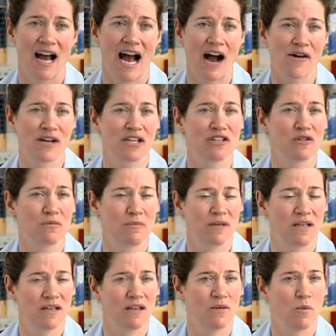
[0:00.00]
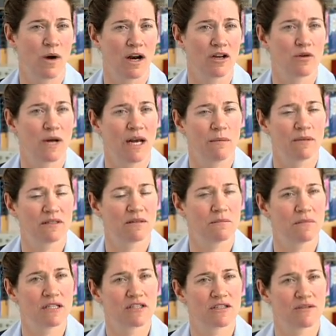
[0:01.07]
how can you be, where are you able to
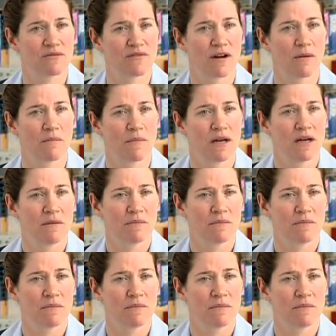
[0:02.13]
minister from,